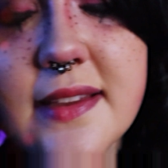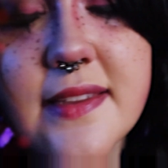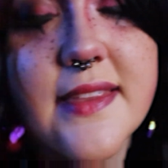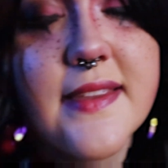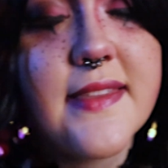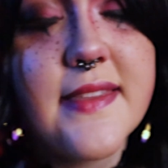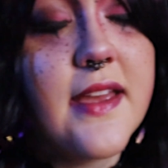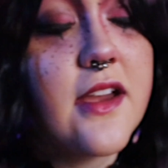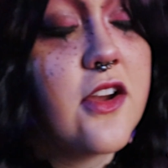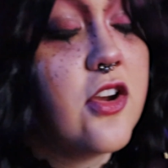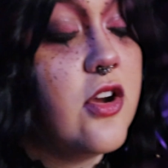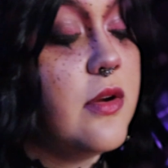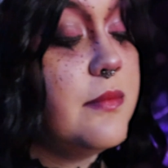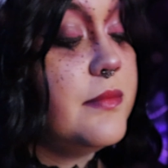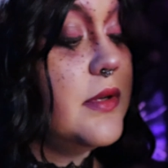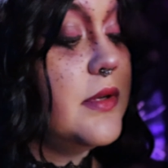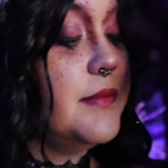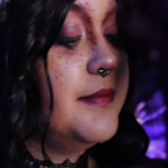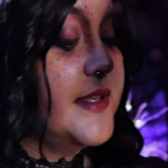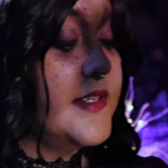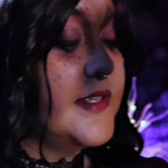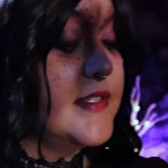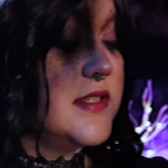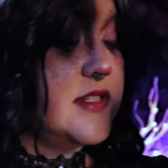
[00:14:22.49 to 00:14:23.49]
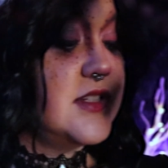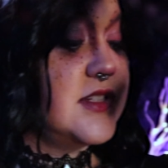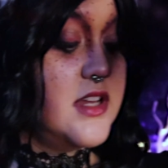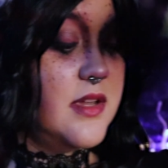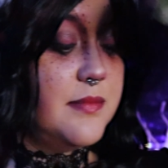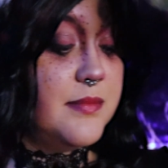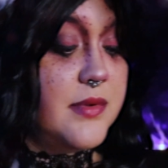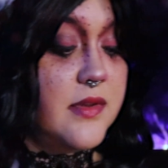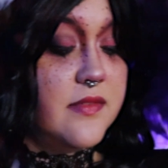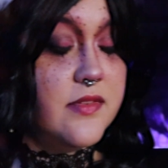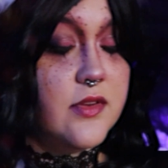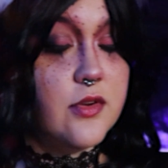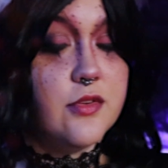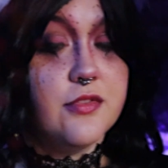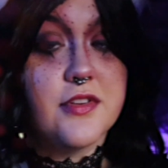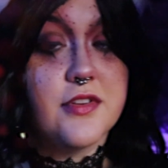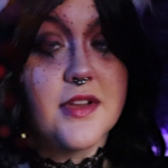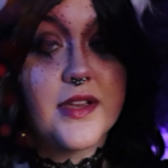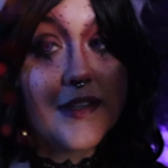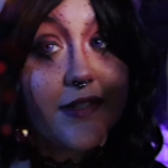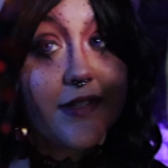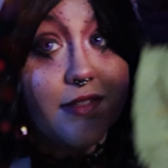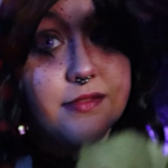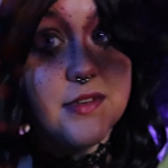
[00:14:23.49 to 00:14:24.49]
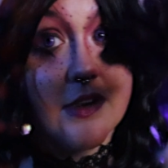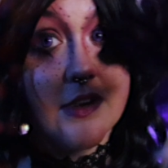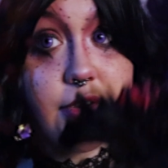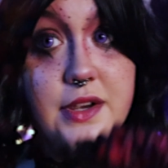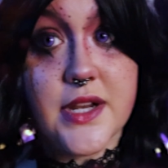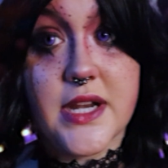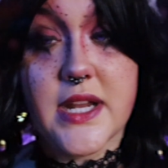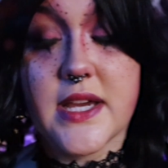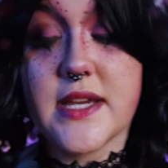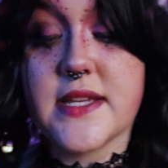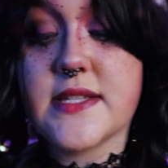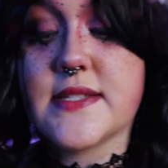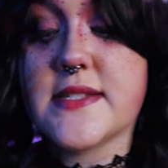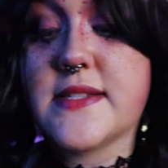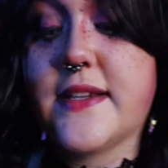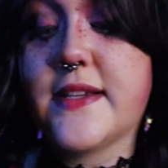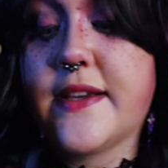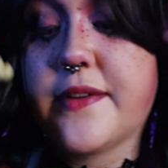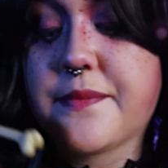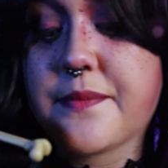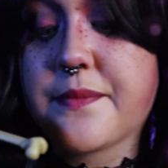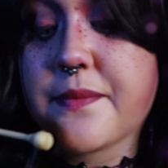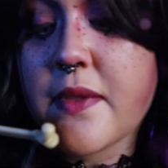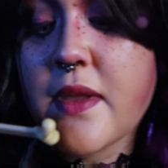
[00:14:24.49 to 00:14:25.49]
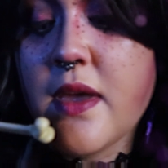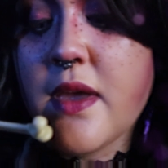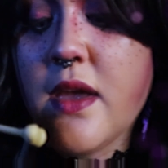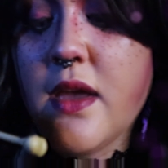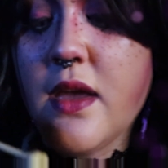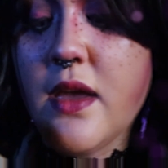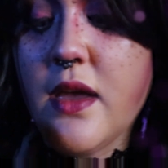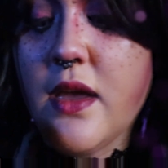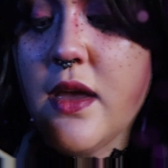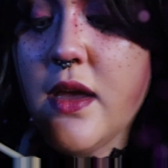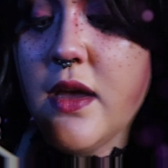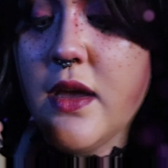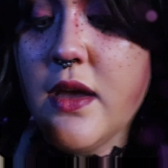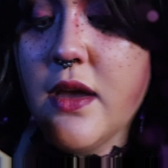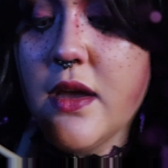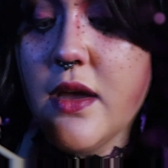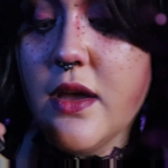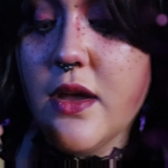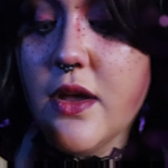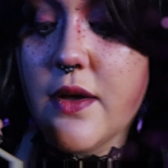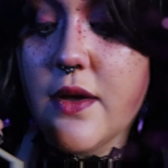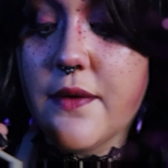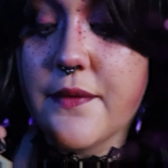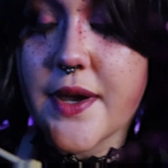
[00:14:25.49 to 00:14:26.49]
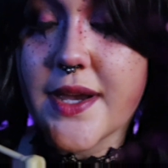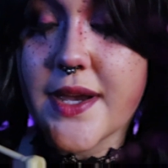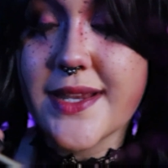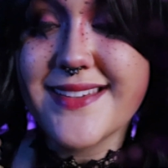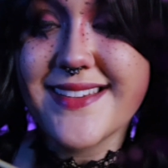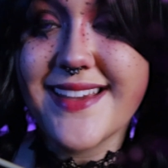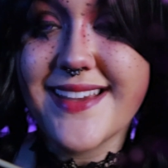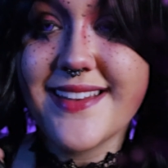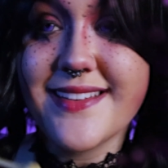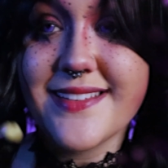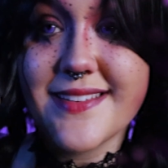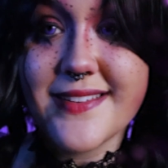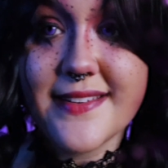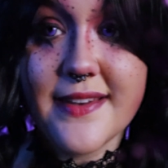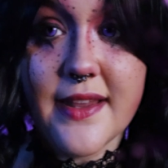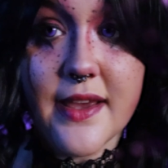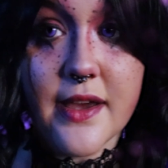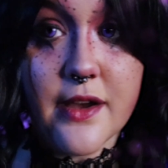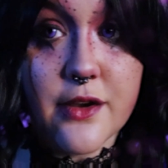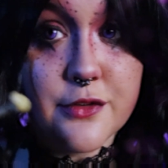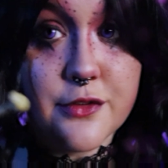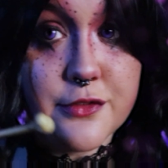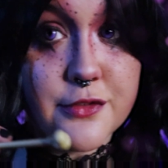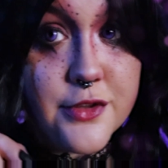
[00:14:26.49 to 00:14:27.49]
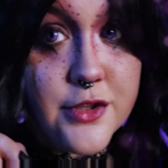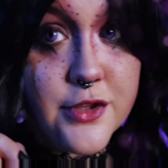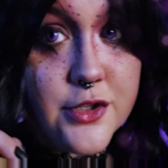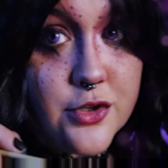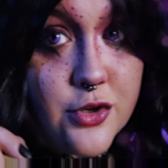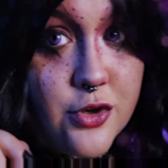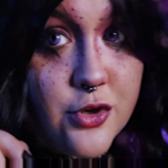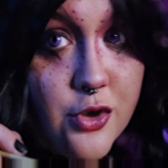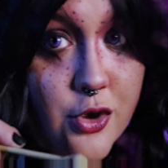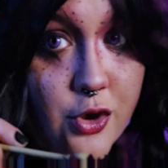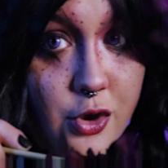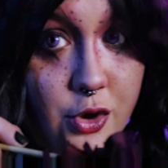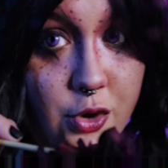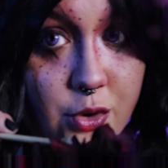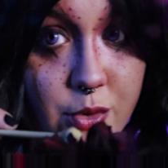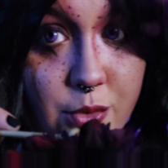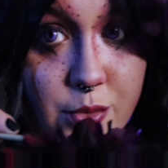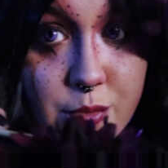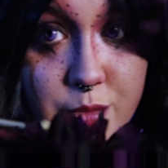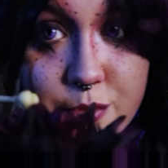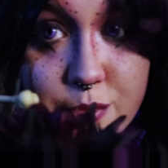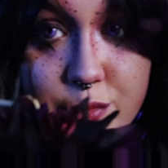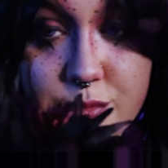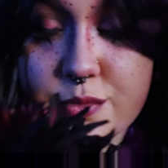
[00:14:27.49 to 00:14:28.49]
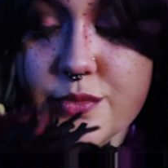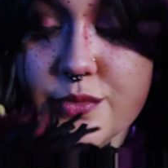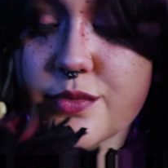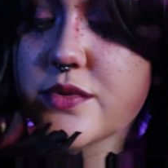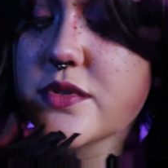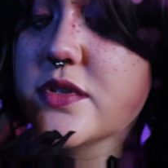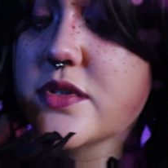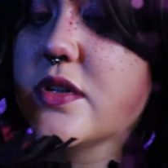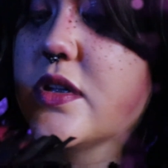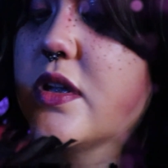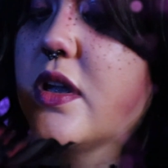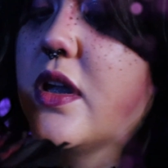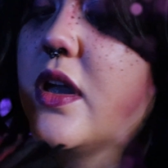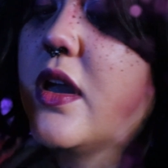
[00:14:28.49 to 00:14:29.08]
I think that complements the shape of your face very nicely. Right, and now for the nose.